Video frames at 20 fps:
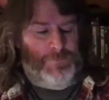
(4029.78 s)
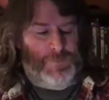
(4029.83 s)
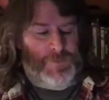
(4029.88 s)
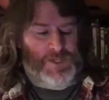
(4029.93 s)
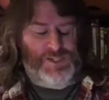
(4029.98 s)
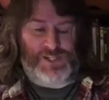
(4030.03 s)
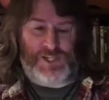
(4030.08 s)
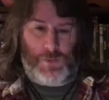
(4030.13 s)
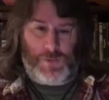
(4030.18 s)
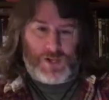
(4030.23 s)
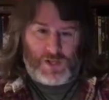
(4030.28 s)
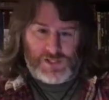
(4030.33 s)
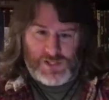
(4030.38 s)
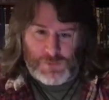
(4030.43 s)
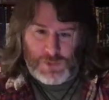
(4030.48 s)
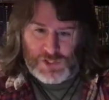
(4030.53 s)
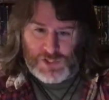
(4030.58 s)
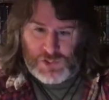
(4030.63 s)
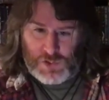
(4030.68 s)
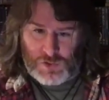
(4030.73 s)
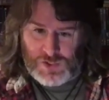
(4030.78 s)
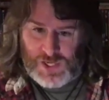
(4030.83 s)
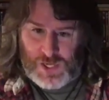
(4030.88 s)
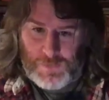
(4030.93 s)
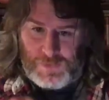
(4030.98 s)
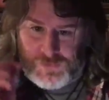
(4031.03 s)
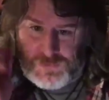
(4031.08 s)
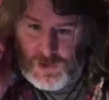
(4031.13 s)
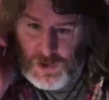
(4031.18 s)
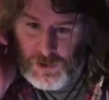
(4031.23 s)
So we got some good scores
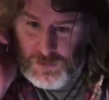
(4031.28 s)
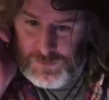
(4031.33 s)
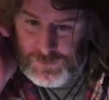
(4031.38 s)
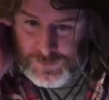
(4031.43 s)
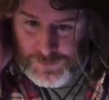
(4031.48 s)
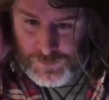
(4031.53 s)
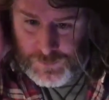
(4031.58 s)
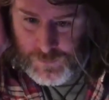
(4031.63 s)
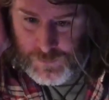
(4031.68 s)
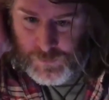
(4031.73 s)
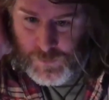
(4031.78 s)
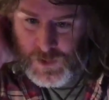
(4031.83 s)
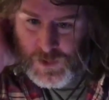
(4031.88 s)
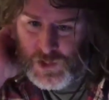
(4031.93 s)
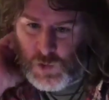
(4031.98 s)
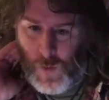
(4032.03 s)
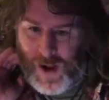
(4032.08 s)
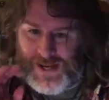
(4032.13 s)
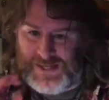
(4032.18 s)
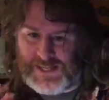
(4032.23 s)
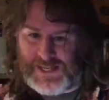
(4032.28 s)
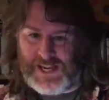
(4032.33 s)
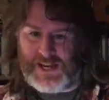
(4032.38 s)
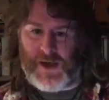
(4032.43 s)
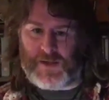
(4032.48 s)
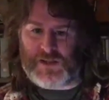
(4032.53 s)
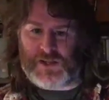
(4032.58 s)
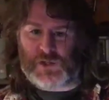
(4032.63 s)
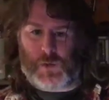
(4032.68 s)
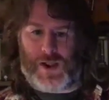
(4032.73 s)
coming through. 20,
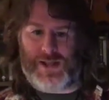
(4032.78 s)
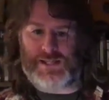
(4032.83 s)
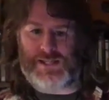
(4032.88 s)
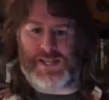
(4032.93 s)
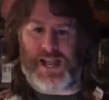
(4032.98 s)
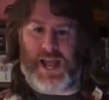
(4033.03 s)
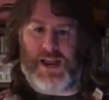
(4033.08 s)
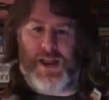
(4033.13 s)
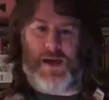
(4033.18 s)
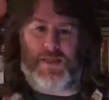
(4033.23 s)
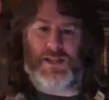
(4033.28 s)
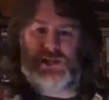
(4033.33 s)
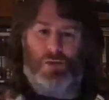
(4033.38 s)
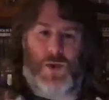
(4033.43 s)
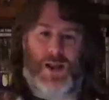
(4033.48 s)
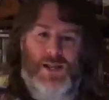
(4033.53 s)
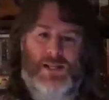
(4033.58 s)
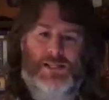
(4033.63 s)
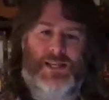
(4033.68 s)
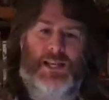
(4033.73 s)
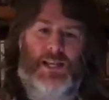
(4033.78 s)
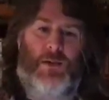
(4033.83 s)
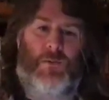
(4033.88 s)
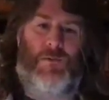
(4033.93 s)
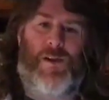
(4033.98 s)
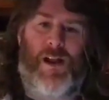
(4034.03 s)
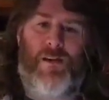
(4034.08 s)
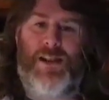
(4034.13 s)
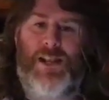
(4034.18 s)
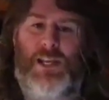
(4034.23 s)
another 20, another 20.
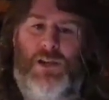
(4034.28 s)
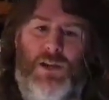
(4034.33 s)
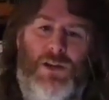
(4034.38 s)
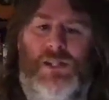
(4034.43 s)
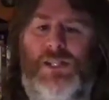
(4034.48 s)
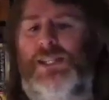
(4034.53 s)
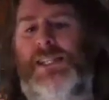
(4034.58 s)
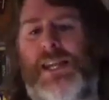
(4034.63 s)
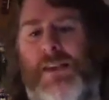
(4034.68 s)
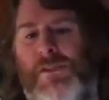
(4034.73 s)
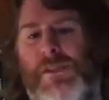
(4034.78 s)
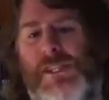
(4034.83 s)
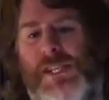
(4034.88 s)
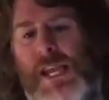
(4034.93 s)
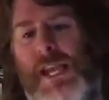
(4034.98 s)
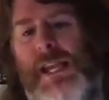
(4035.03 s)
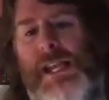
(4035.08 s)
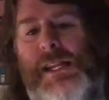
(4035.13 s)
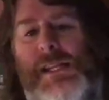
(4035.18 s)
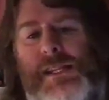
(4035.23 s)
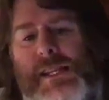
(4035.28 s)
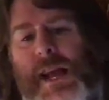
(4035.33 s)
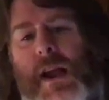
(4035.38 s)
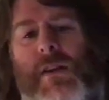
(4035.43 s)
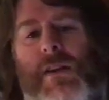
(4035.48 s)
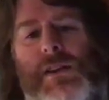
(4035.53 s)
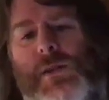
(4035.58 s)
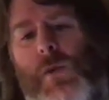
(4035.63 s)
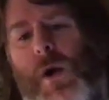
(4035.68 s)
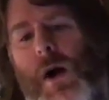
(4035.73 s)
Very good. 17s there
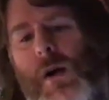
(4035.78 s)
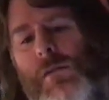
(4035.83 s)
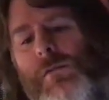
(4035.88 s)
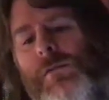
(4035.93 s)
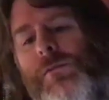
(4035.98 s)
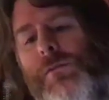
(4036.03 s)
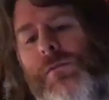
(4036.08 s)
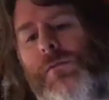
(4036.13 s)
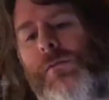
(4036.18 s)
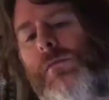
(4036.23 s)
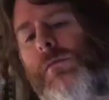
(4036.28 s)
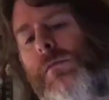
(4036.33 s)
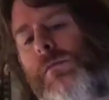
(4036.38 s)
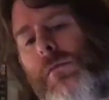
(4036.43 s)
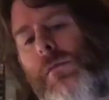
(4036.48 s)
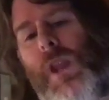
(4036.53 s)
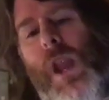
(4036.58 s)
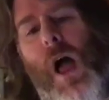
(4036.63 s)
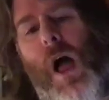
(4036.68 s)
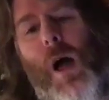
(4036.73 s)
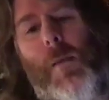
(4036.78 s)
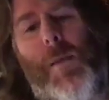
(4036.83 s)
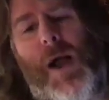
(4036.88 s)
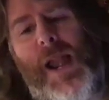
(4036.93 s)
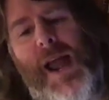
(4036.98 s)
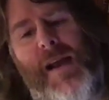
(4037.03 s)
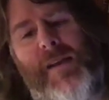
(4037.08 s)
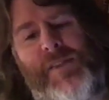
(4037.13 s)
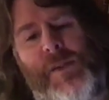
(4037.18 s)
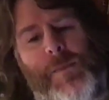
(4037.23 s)
as well. I might
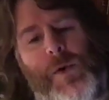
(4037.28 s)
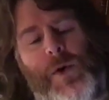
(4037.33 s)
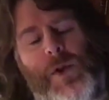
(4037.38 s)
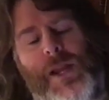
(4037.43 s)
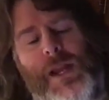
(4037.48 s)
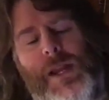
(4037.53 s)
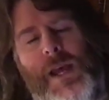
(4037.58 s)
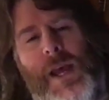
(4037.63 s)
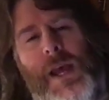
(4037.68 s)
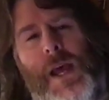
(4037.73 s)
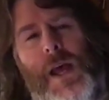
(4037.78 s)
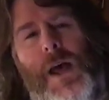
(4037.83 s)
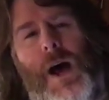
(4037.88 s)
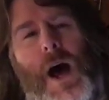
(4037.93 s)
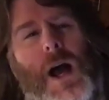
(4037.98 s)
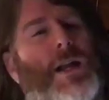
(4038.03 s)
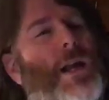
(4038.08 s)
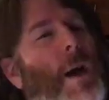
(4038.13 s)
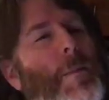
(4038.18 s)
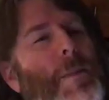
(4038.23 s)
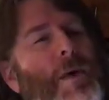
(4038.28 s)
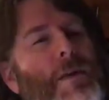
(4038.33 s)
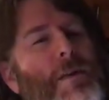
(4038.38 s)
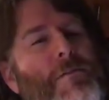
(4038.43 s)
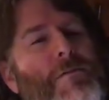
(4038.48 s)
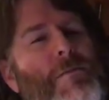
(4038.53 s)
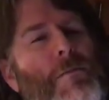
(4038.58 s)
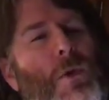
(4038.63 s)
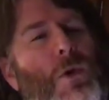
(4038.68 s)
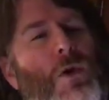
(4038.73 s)
have to put in a couple
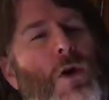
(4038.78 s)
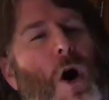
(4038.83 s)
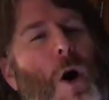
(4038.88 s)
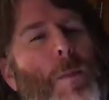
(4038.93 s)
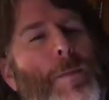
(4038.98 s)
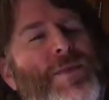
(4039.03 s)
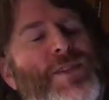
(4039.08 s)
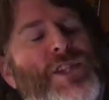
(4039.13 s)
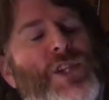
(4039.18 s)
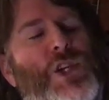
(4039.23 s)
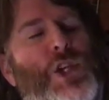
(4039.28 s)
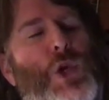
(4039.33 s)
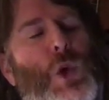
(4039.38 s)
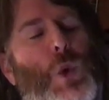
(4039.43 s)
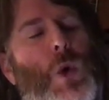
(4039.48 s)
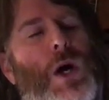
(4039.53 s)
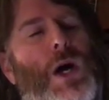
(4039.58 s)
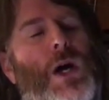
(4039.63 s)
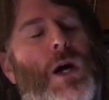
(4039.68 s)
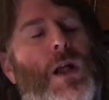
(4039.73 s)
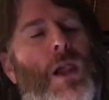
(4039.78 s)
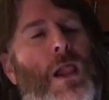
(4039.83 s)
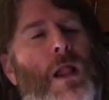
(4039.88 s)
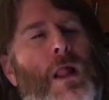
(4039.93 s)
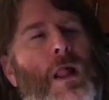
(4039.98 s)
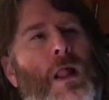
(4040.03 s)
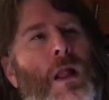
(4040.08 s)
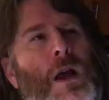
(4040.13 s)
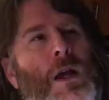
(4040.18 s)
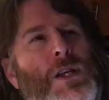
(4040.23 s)
of more obscure
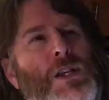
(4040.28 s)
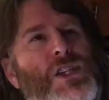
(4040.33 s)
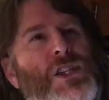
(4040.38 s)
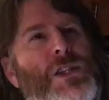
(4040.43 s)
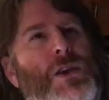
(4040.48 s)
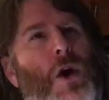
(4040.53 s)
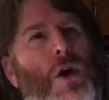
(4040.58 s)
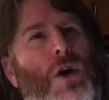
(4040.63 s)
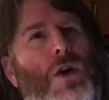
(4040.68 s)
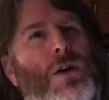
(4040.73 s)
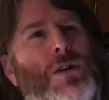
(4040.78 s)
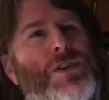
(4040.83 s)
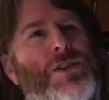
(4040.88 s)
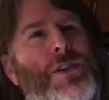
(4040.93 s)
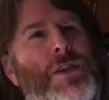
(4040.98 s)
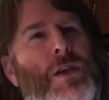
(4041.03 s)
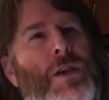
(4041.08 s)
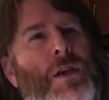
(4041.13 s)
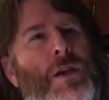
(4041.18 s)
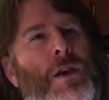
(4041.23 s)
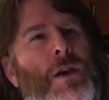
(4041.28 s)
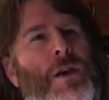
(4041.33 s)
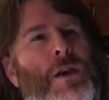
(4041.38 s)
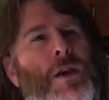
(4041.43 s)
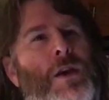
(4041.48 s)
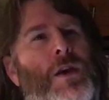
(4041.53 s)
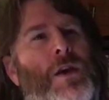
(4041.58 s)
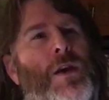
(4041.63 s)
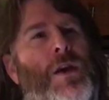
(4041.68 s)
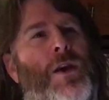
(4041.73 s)
songs
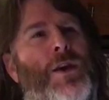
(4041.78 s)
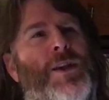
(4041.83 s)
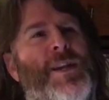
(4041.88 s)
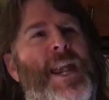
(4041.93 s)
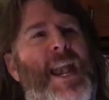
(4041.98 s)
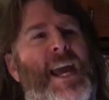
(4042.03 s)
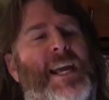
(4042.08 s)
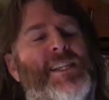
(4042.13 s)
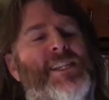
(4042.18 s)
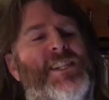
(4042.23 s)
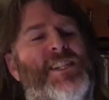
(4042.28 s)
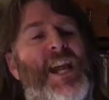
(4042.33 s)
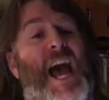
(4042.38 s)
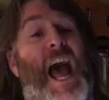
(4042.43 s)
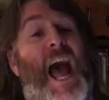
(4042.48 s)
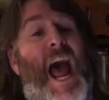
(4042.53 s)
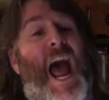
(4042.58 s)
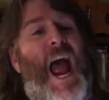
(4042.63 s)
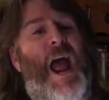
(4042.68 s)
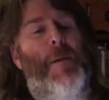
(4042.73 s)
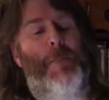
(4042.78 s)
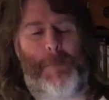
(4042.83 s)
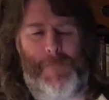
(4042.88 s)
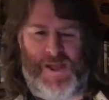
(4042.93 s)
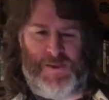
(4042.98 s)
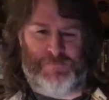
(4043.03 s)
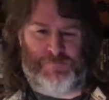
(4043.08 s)
next time.